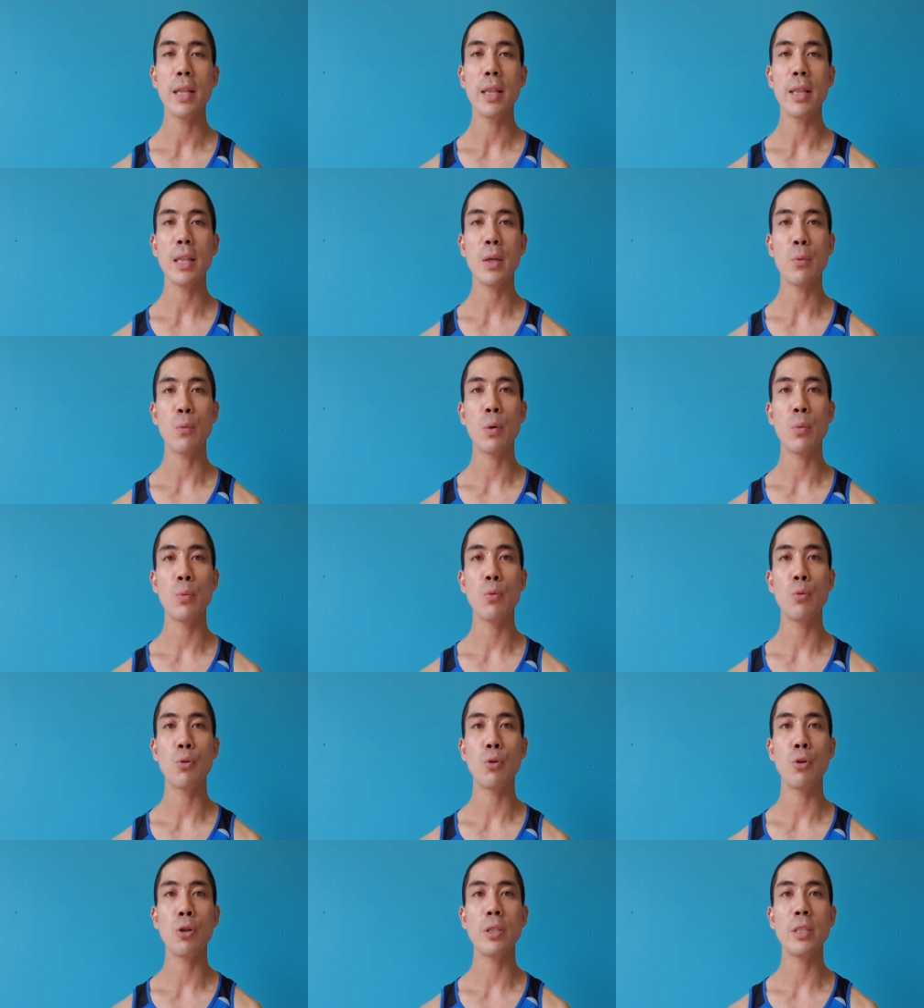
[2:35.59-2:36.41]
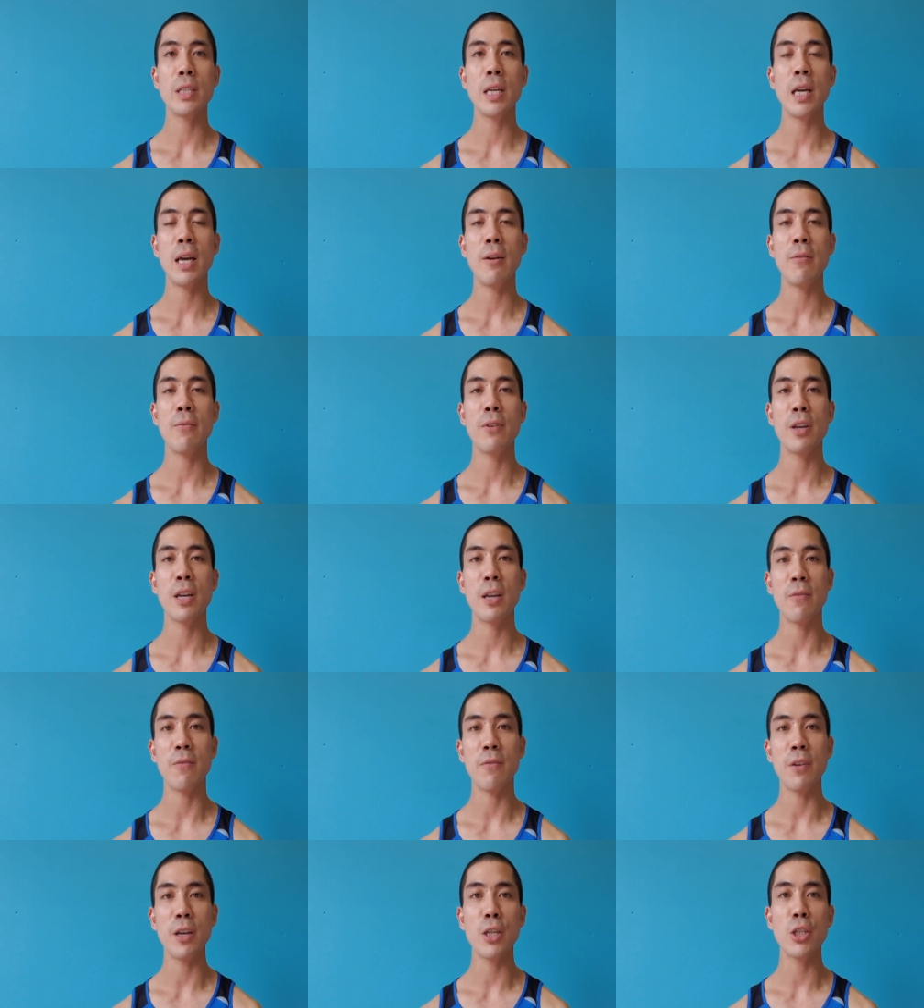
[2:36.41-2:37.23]
then we will not have
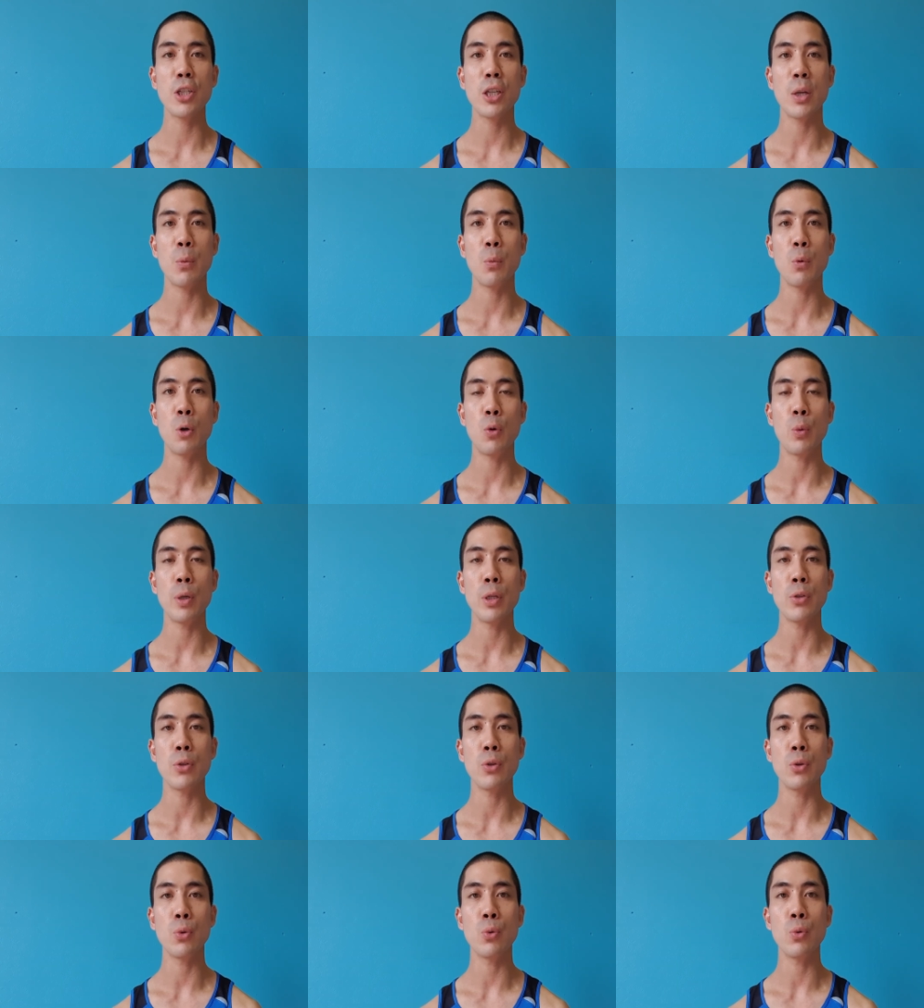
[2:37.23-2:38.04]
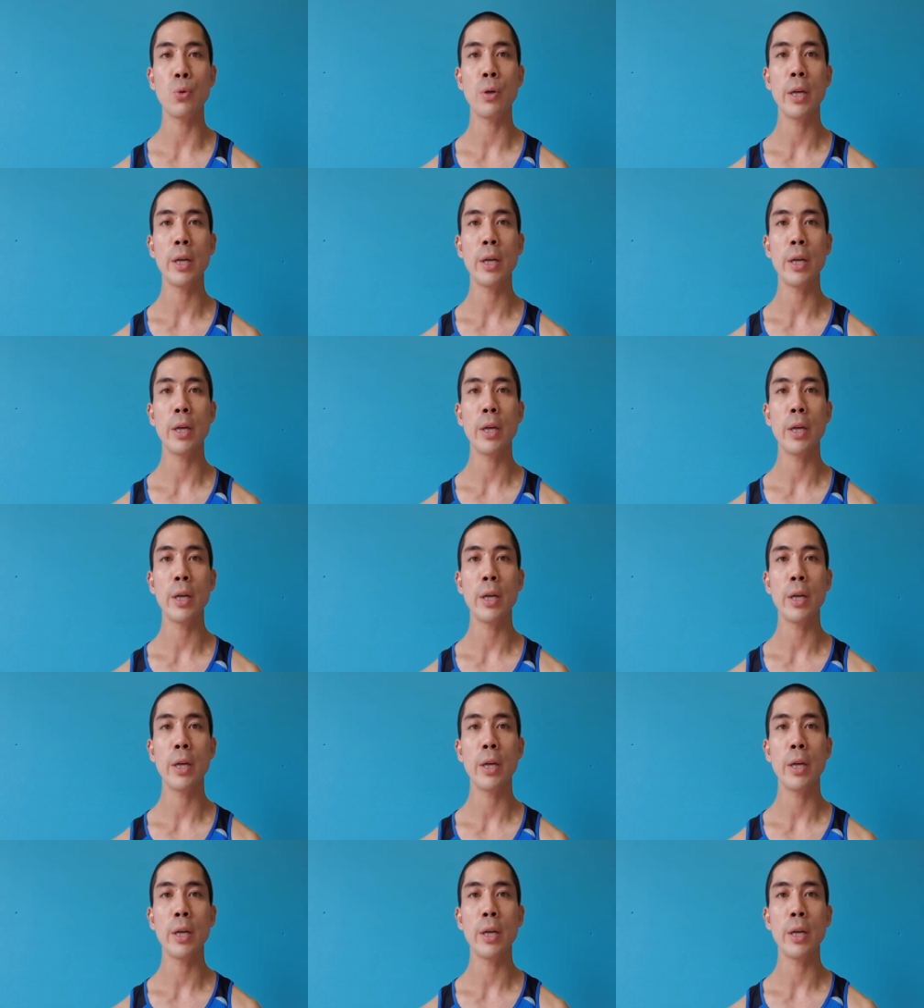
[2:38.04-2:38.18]
conviction in what we do